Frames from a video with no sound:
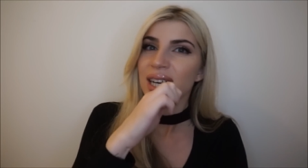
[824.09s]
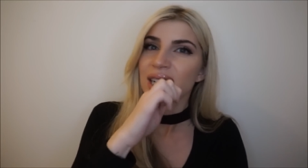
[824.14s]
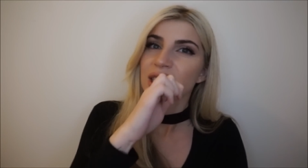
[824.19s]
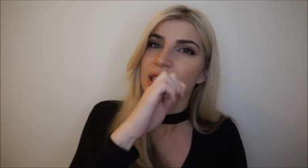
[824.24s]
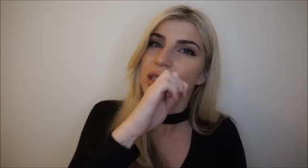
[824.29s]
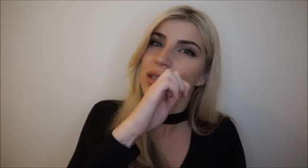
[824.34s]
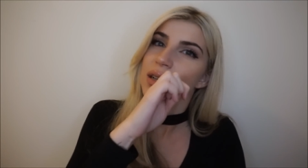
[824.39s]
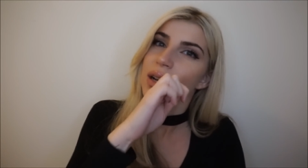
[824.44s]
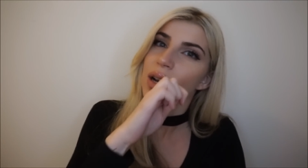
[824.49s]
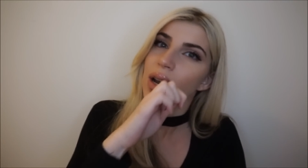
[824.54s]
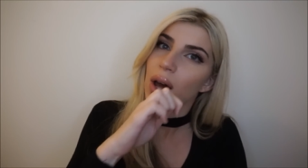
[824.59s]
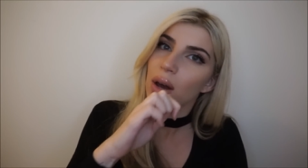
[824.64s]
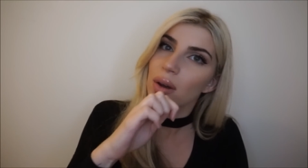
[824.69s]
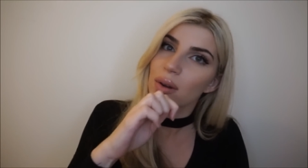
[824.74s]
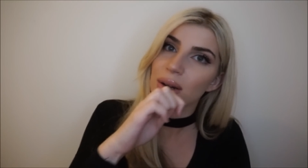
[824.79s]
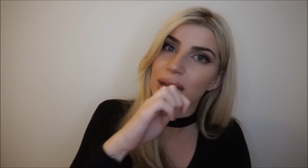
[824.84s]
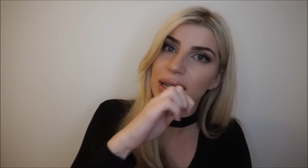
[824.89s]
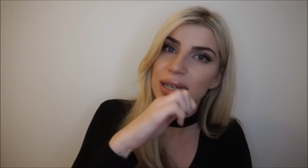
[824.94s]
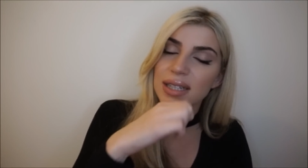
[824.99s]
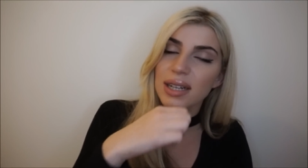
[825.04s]

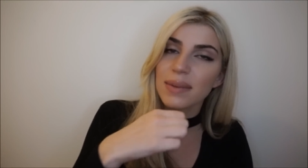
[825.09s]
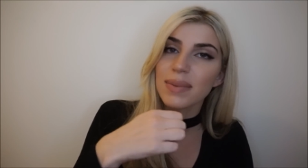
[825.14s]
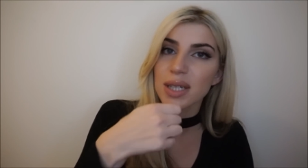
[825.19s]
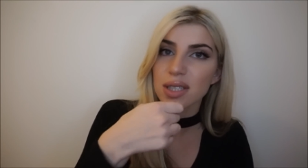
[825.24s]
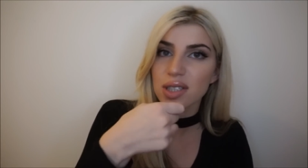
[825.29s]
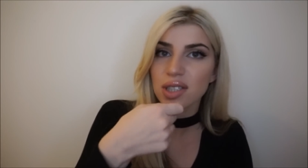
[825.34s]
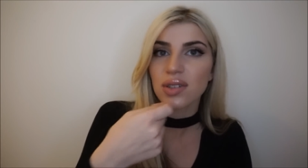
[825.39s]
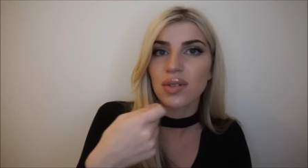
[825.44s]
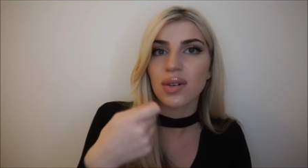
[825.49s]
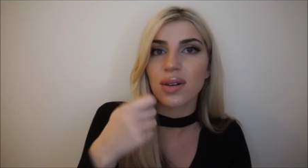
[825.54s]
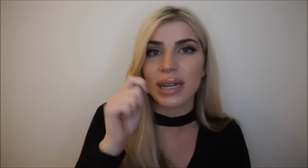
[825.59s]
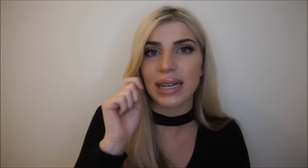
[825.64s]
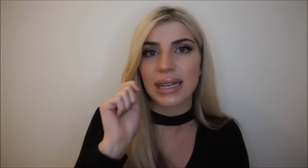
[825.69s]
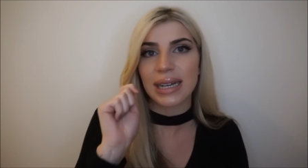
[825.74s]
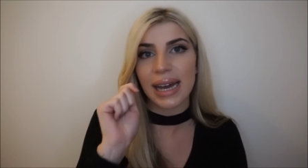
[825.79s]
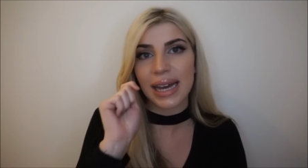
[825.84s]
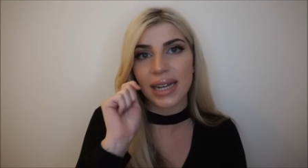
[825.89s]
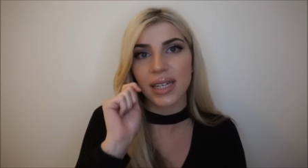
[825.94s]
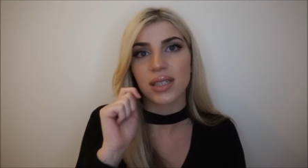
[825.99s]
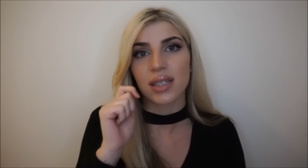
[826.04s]
slowly but surely
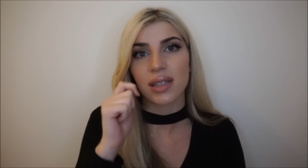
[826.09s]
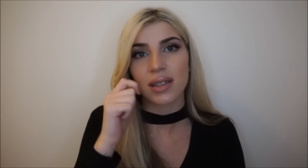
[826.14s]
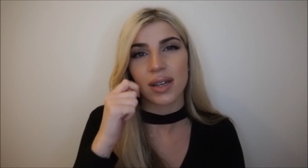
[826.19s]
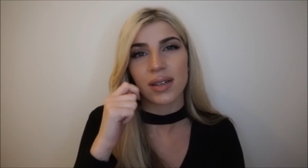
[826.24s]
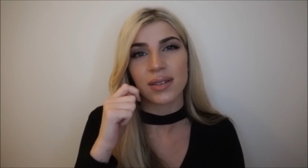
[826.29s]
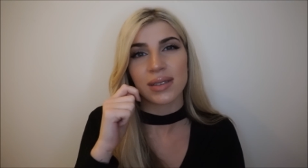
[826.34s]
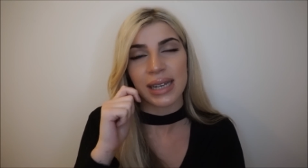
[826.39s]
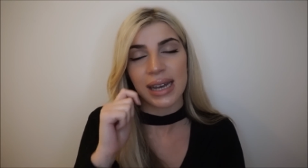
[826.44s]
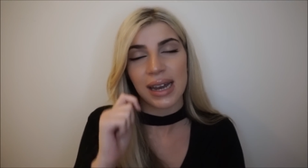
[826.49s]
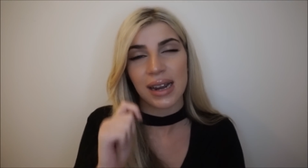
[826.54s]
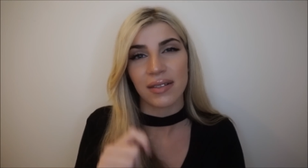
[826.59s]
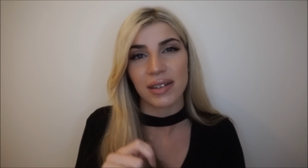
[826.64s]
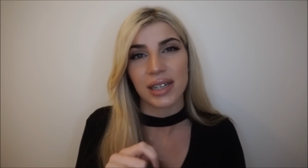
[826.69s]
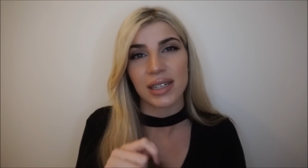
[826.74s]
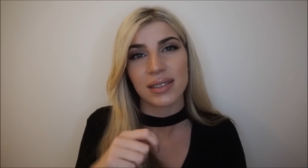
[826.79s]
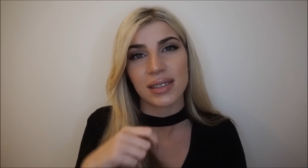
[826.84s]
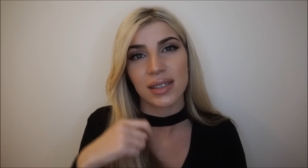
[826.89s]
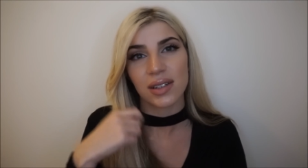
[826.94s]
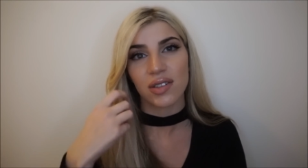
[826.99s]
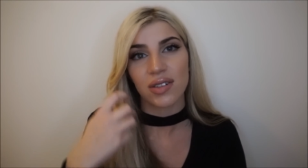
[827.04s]
get into those
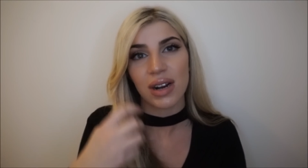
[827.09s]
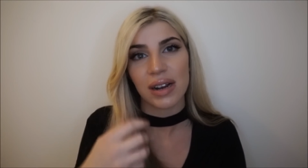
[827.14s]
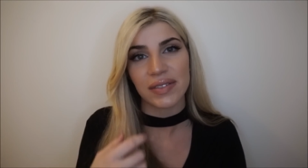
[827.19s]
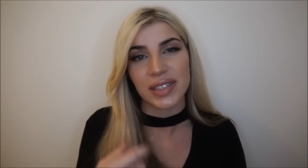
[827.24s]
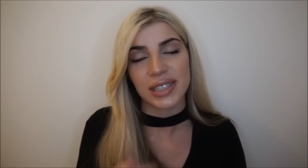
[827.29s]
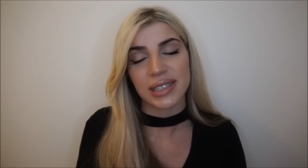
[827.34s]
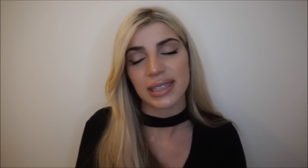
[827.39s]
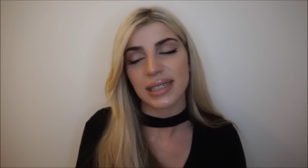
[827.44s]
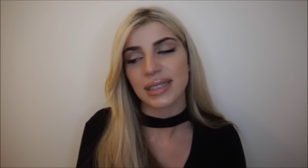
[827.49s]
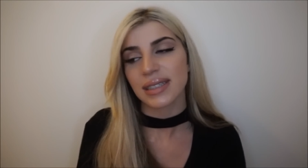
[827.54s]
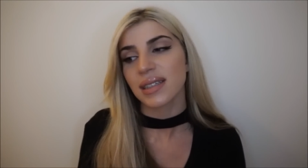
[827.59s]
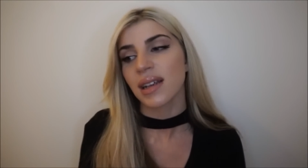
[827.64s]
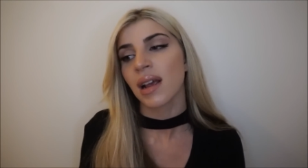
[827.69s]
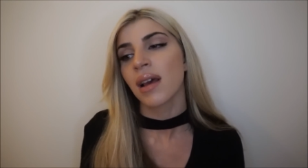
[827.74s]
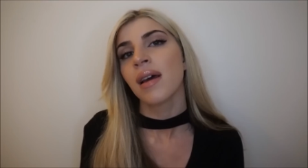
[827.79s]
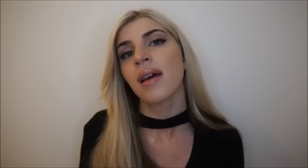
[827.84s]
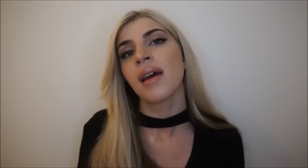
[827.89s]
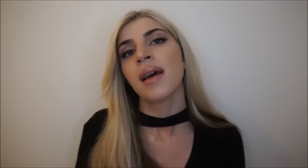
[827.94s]
areas and crevices.